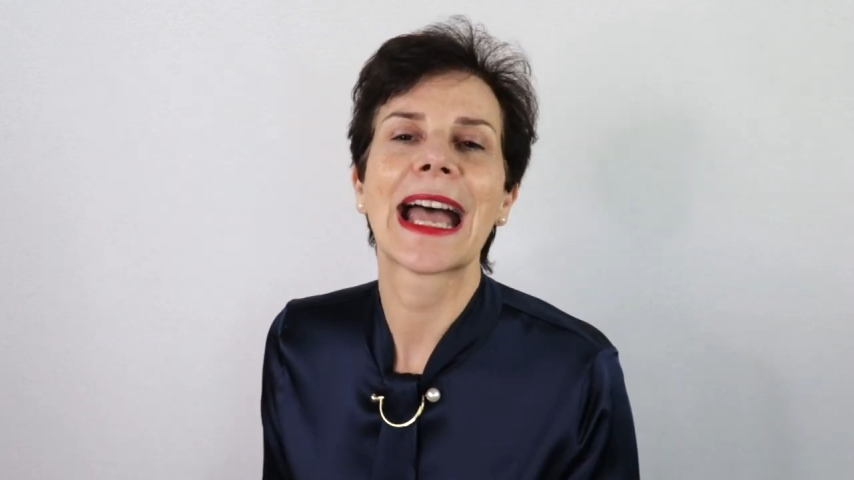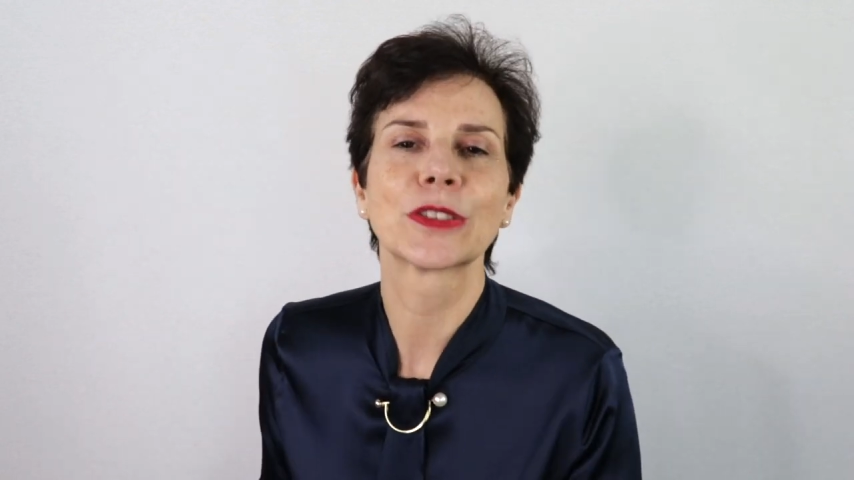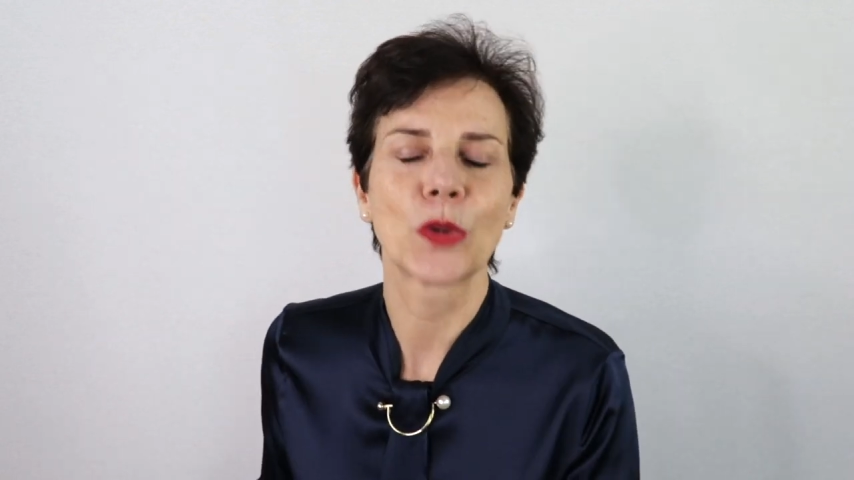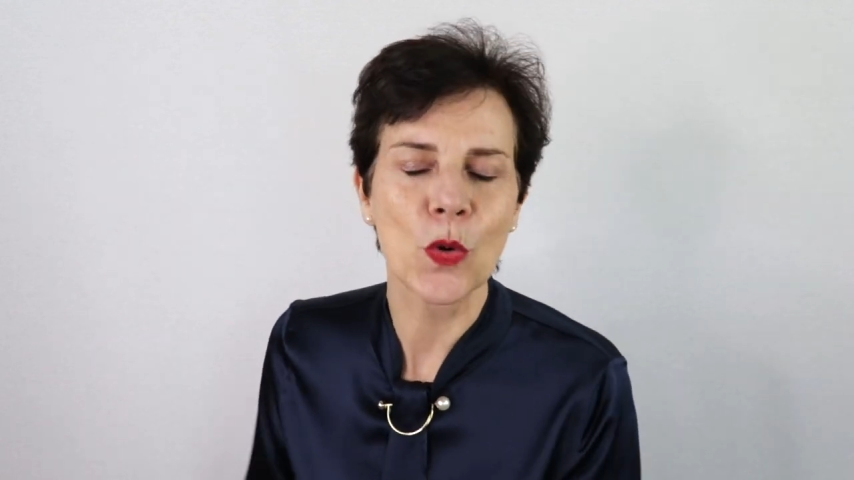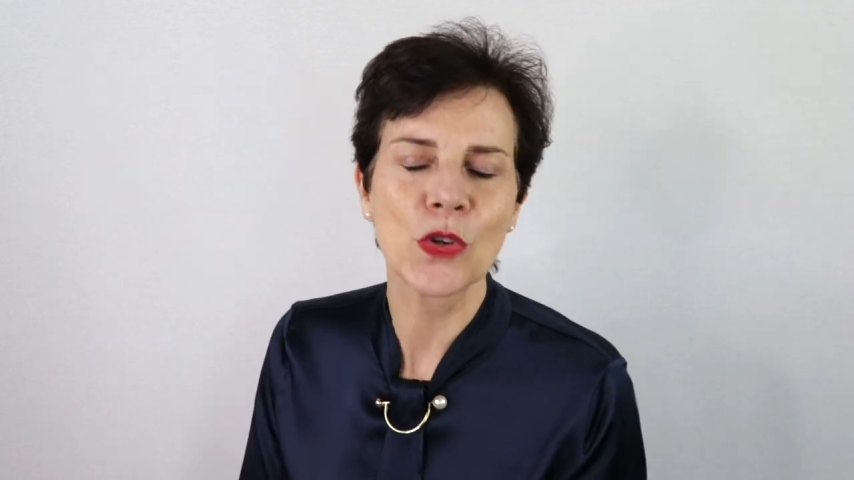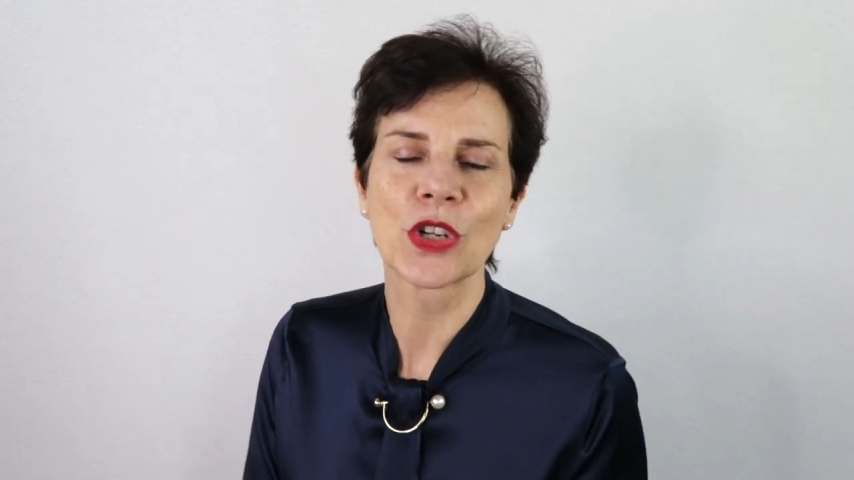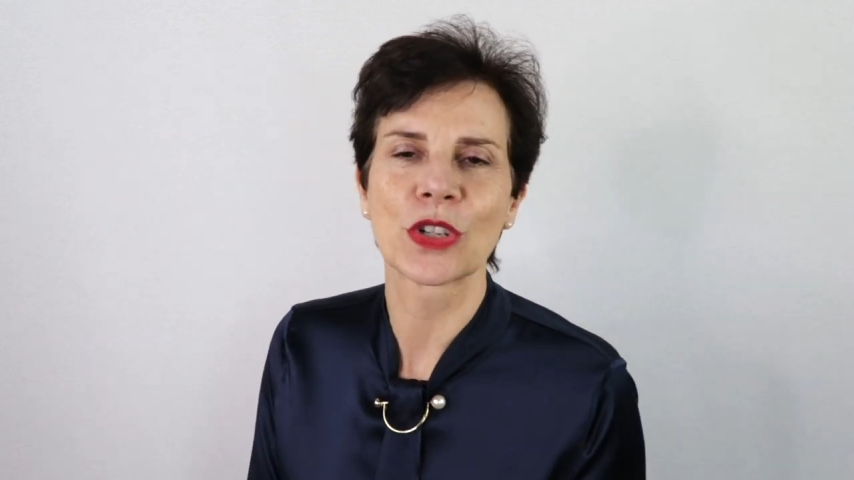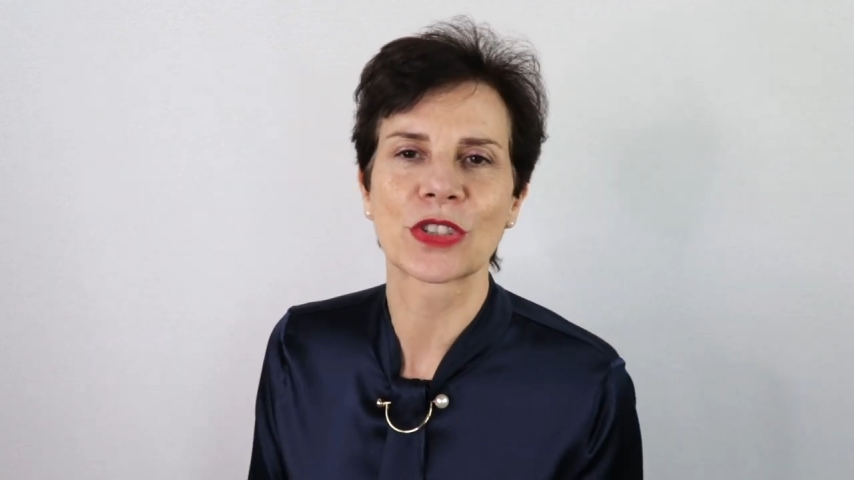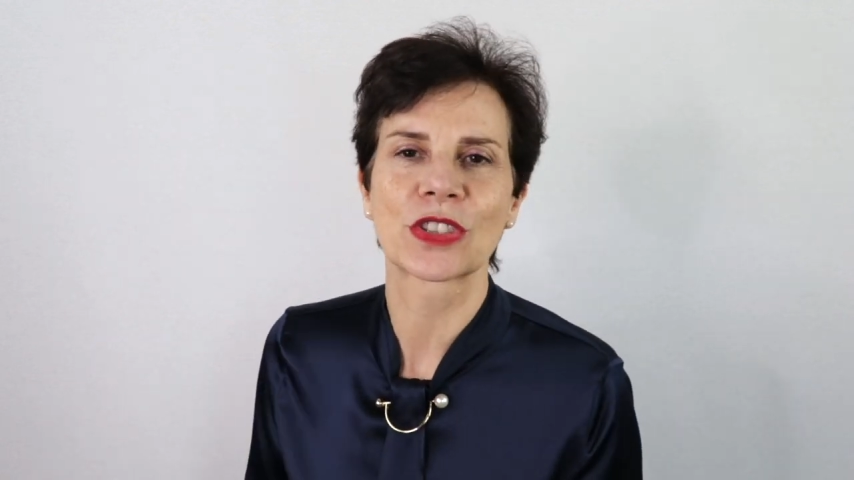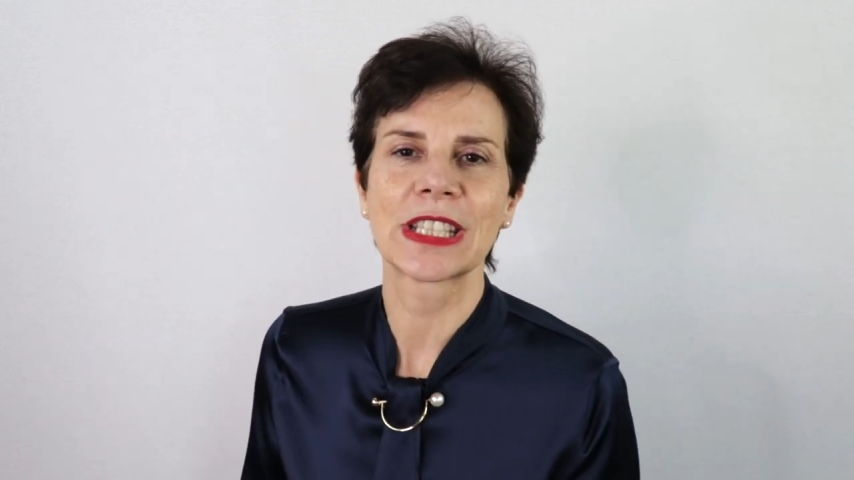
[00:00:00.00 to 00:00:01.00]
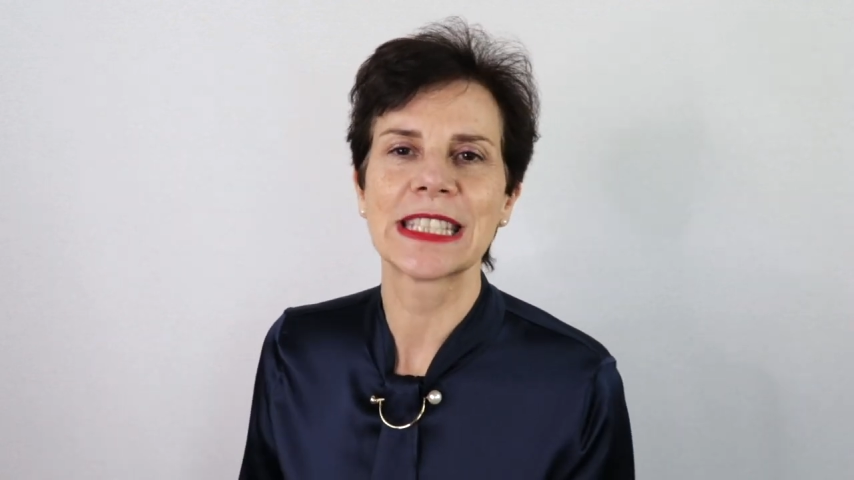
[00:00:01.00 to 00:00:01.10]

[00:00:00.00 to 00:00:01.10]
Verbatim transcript: at all cost